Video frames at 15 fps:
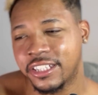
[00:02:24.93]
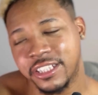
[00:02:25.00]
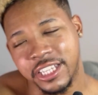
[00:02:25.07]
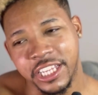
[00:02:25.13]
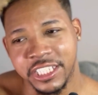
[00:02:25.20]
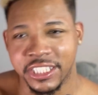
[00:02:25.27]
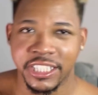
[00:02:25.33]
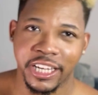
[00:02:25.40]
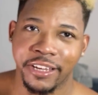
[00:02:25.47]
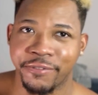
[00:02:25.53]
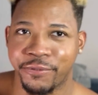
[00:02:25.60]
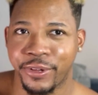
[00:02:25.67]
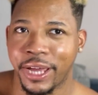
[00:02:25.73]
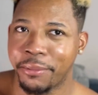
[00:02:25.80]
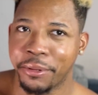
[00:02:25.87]
let's say a
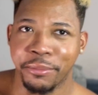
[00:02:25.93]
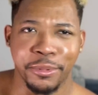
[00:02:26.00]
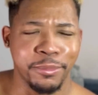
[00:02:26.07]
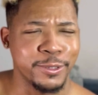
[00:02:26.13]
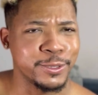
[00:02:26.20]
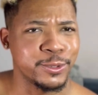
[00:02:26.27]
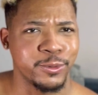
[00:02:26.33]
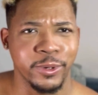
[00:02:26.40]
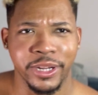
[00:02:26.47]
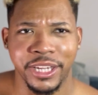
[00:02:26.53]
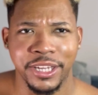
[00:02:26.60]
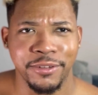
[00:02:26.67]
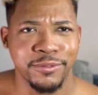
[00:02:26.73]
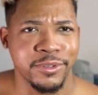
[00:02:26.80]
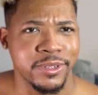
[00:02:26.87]
family member's
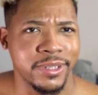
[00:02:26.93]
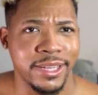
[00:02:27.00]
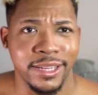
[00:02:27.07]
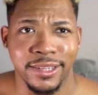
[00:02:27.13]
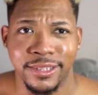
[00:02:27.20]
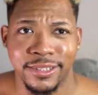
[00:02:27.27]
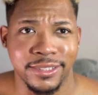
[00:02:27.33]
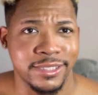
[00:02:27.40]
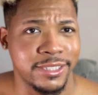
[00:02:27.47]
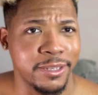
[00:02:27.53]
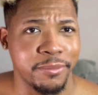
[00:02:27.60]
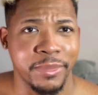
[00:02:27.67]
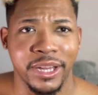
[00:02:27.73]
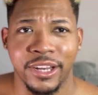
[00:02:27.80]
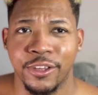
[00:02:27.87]
grave or like
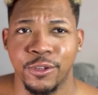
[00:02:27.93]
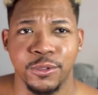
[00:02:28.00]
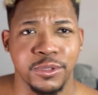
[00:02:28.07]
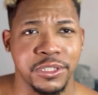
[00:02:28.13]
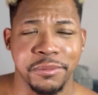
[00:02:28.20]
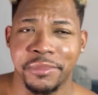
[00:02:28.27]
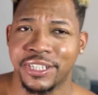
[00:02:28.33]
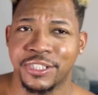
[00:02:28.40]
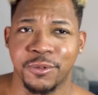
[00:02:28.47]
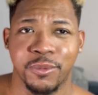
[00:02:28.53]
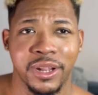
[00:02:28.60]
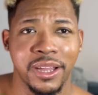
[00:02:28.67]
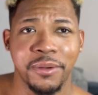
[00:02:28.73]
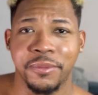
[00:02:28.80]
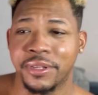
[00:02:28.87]
somebody you used to mess
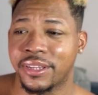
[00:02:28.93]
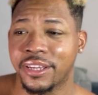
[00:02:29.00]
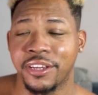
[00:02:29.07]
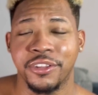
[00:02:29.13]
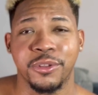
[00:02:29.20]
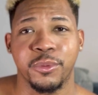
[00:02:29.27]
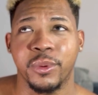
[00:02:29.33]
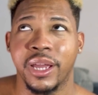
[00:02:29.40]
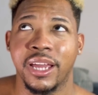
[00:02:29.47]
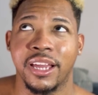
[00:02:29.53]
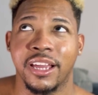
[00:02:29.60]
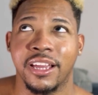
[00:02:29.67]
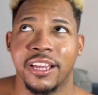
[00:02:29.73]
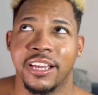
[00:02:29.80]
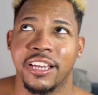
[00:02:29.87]
around with. Either
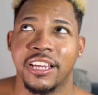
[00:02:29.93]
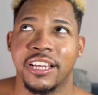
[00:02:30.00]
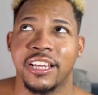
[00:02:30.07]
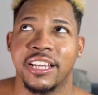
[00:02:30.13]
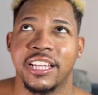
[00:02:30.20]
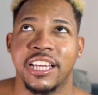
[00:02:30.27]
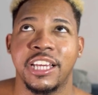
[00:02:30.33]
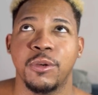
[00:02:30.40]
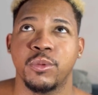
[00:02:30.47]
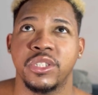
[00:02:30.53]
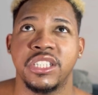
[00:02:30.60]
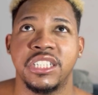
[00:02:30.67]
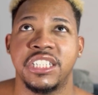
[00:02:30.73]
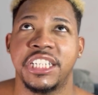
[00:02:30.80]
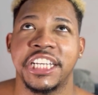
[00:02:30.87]
way, he
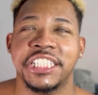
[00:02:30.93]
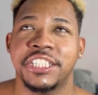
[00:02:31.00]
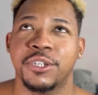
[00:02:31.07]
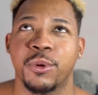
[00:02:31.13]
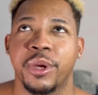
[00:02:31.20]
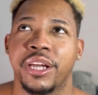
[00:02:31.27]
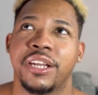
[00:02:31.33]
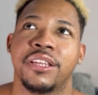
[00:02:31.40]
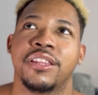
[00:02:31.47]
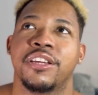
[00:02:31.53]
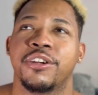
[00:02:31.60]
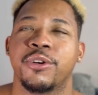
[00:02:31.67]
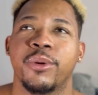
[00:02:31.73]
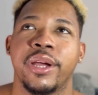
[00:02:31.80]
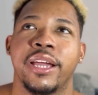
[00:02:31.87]
was desecrating
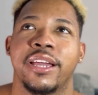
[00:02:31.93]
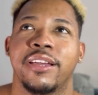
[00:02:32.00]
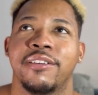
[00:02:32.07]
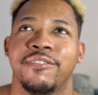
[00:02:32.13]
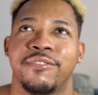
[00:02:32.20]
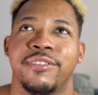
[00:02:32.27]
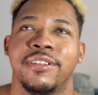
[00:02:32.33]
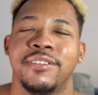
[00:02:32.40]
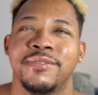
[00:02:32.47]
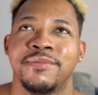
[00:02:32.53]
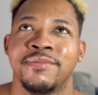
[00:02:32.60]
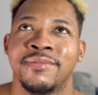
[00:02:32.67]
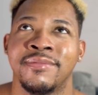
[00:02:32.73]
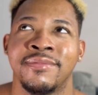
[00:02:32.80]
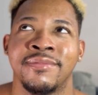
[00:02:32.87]
their grave.
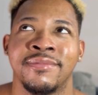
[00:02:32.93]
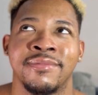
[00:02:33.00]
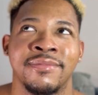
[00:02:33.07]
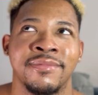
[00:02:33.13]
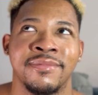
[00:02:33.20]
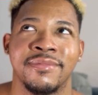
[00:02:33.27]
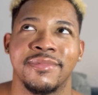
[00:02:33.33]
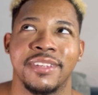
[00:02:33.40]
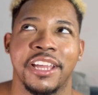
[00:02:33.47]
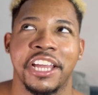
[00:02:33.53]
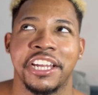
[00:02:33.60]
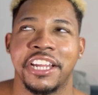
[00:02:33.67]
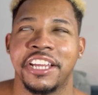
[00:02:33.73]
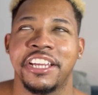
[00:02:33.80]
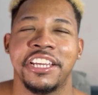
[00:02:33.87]

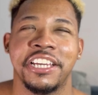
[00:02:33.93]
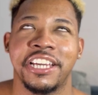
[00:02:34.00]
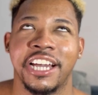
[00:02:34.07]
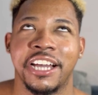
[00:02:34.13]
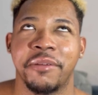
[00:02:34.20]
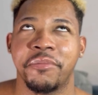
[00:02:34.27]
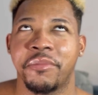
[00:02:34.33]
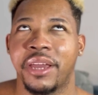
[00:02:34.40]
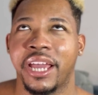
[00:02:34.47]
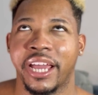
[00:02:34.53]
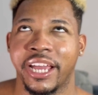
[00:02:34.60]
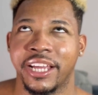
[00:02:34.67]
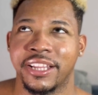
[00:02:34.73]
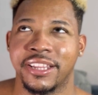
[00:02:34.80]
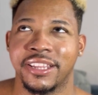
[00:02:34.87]
And then he got
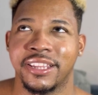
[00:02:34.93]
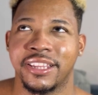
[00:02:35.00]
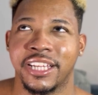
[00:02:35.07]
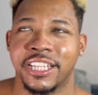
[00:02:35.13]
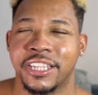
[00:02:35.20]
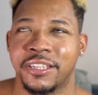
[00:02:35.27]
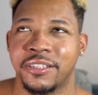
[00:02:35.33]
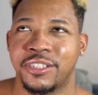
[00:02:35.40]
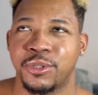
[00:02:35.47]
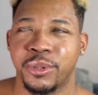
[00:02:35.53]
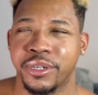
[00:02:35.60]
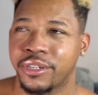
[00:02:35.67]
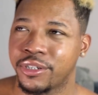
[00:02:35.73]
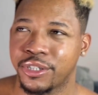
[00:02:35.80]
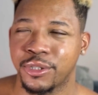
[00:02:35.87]
mad that the
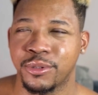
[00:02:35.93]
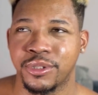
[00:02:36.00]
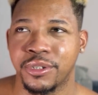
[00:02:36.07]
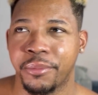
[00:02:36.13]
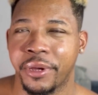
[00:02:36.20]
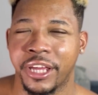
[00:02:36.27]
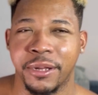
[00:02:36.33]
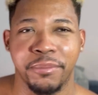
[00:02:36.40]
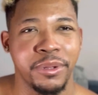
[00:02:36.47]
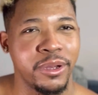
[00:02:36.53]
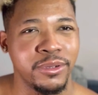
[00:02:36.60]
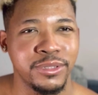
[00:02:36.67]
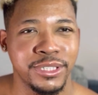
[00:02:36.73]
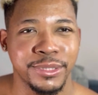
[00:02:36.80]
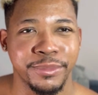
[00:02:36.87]
Twitter user made a
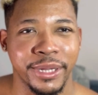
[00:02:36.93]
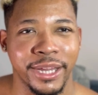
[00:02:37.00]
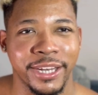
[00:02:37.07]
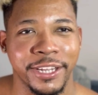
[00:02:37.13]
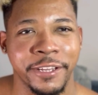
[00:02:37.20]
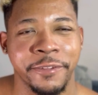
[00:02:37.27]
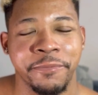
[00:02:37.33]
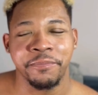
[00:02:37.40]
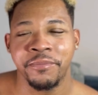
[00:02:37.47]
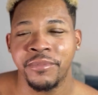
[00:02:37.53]
post about it.